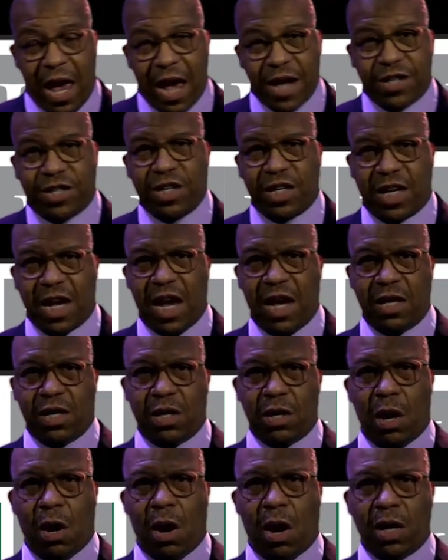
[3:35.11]

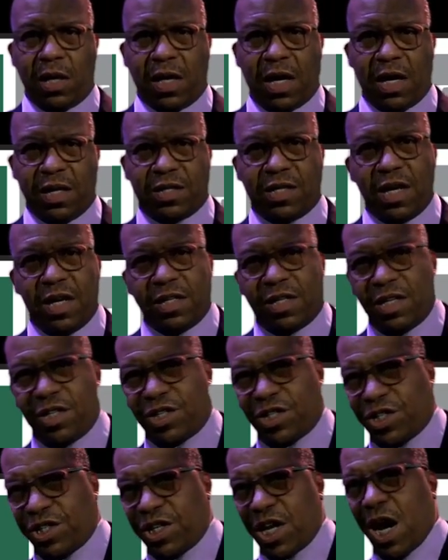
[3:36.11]
educate an audience,
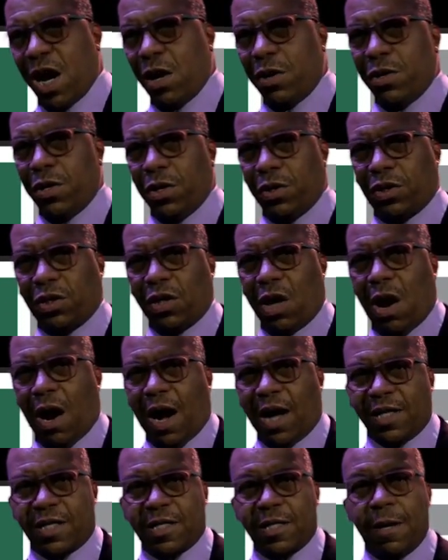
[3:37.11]
to share your
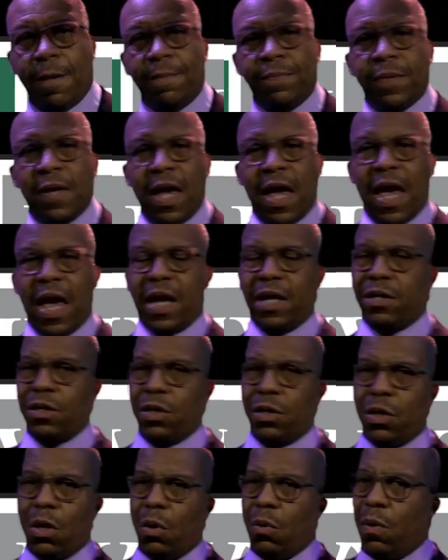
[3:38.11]
thoughts.
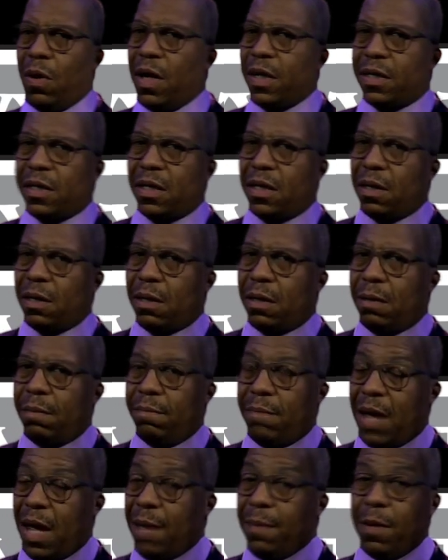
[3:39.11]
And you know what?
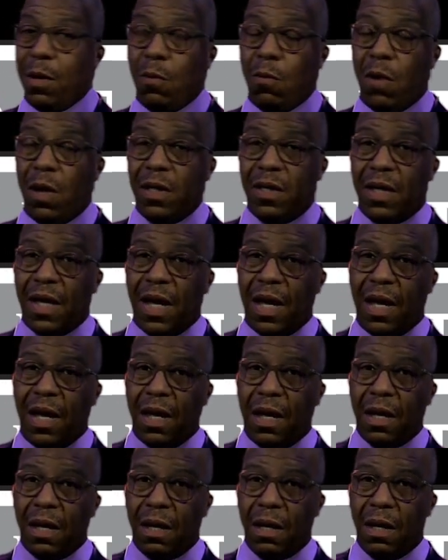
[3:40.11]
Maybe one
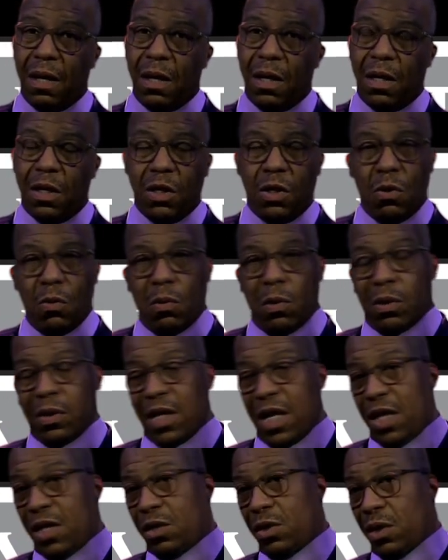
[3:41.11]
day you
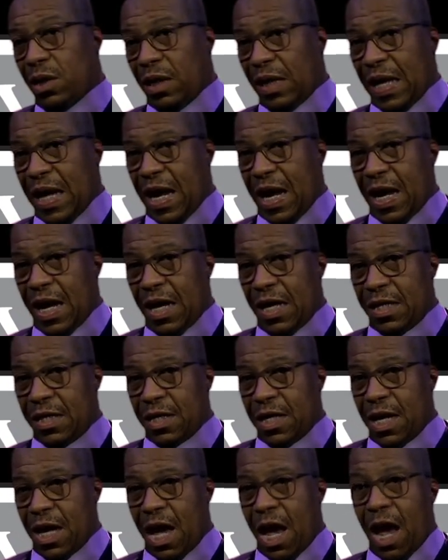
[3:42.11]
will need to lead.
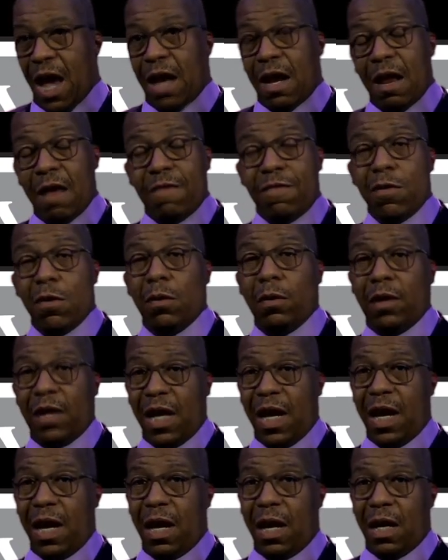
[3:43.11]
And if you
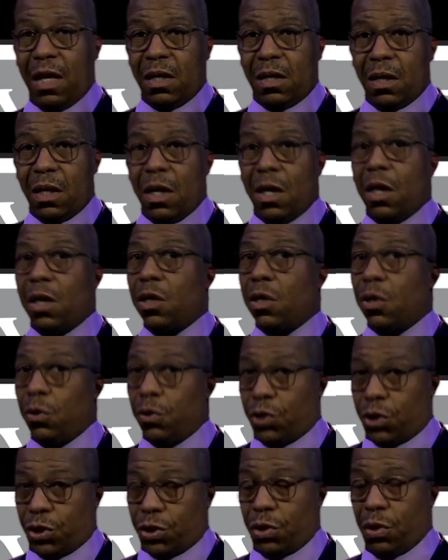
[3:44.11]
lead,
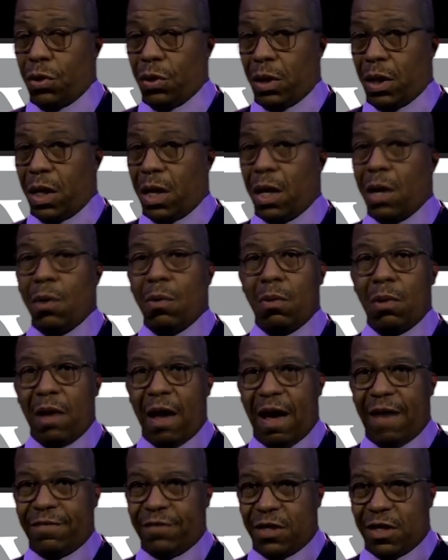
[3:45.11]
you surely
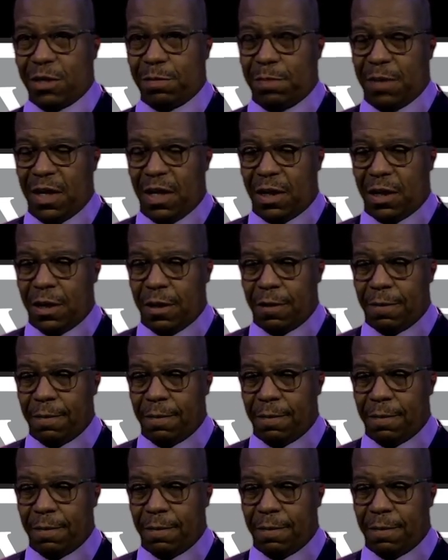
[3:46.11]
will have to speak.